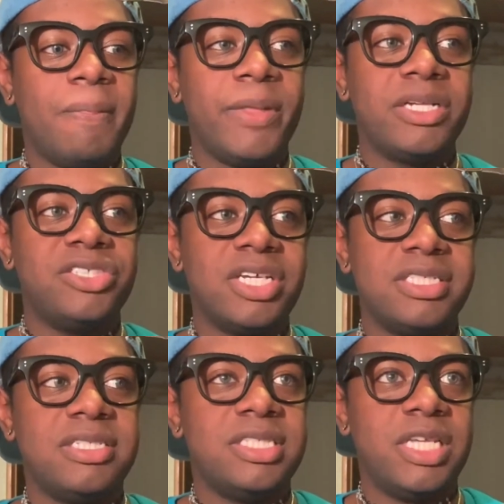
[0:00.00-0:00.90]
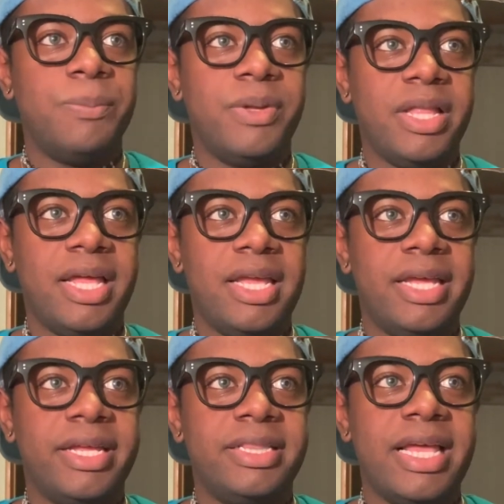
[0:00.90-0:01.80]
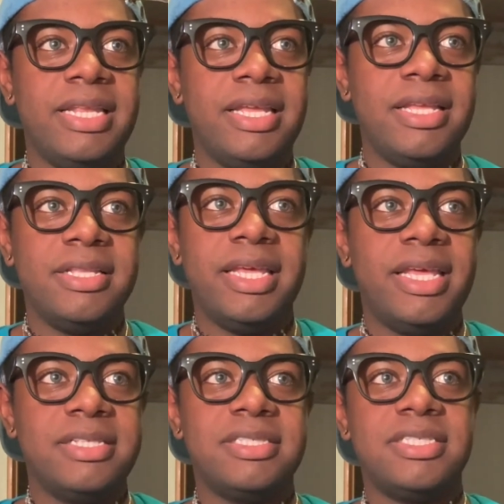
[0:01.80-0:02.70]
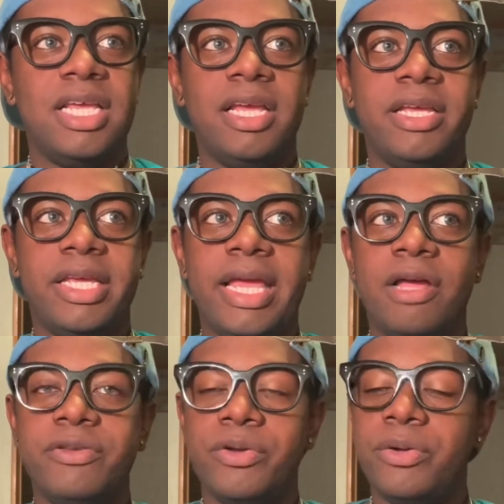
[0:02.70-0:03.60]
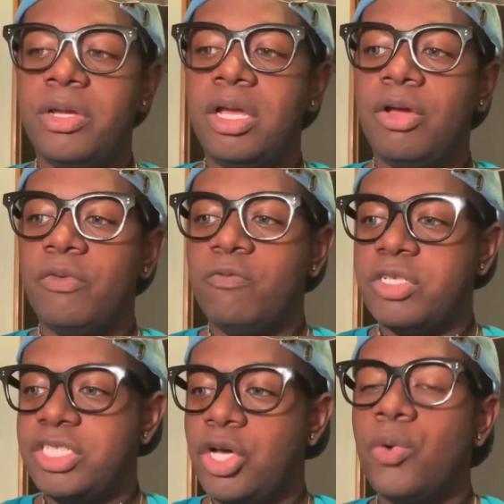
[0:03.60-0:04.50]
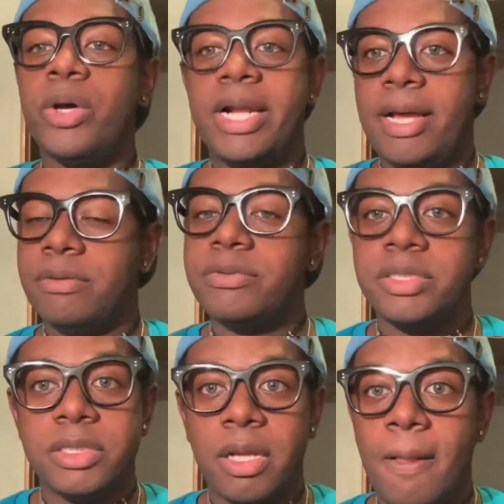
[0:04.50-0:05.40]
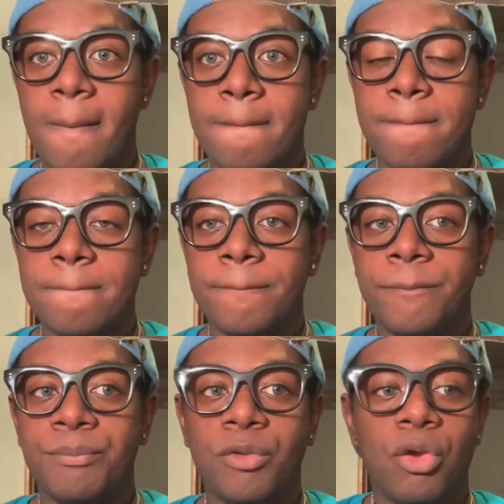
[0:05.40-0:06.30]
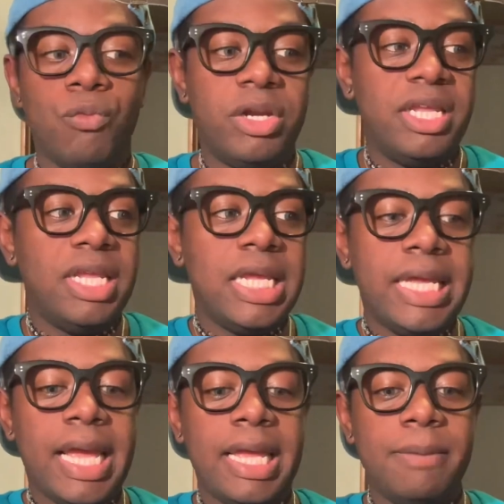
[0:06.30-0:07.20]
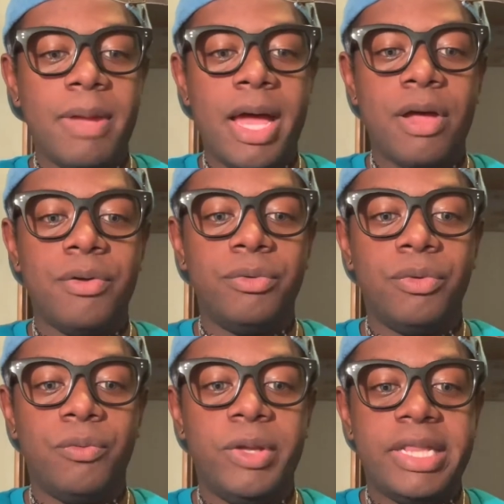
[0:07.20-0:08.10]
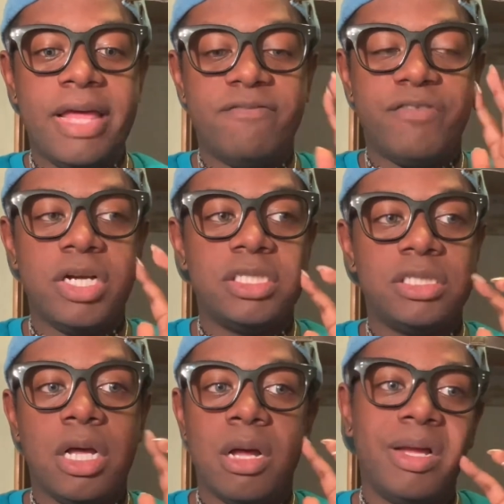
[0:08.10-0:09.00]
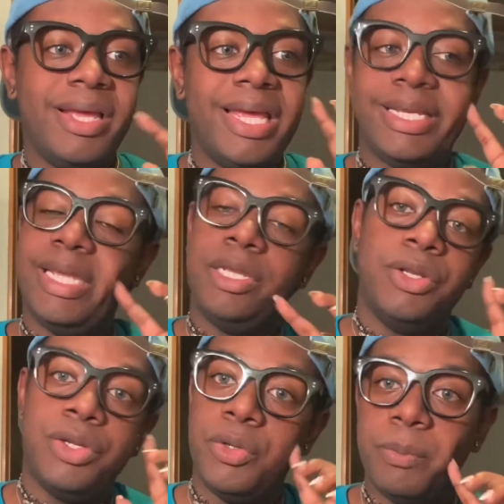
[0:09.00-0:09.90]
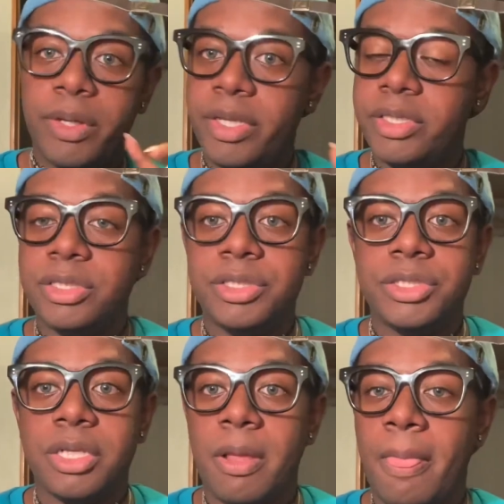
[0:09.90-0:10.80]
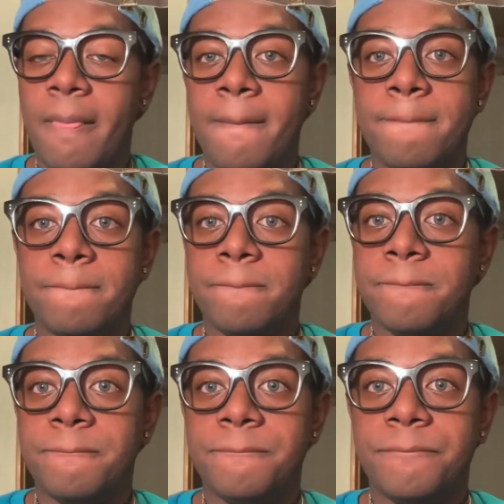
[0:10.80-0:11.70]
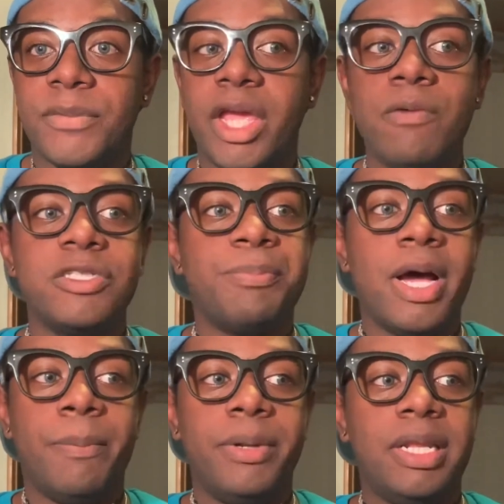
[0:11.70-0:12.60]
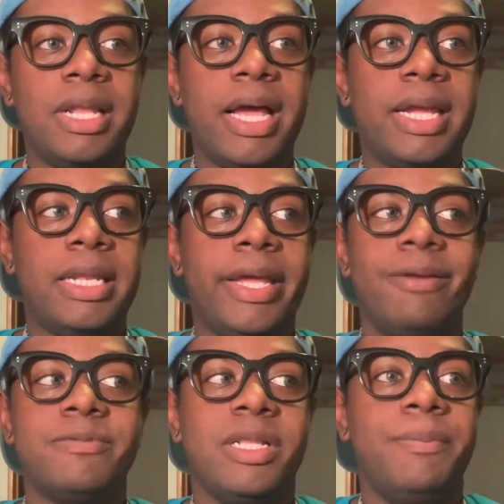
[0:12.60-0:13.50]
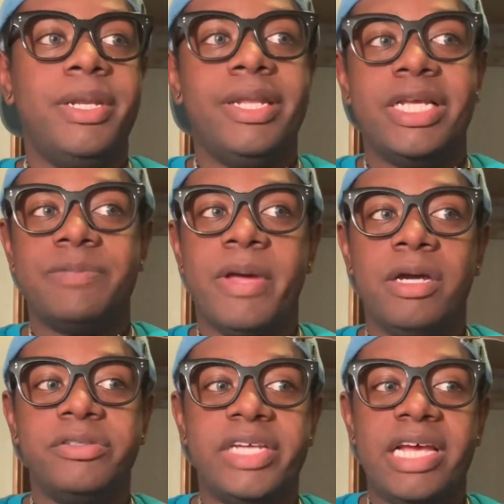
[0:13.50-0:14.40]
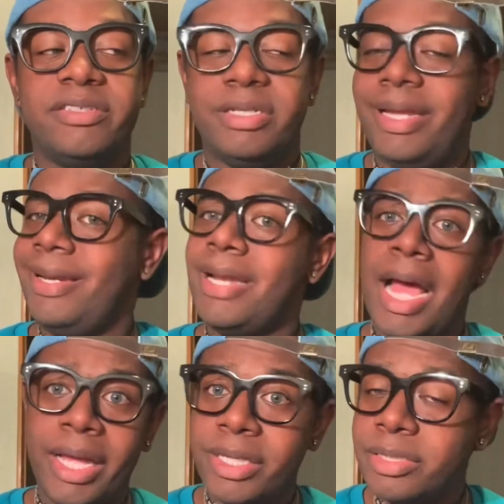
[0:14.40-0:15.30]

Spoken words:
Justin Timberlake, that NSYNC candle was going out. When he came out with that first song, it didn't do much. He was popping and locking like he was about to be the next Michael Jackson, and not.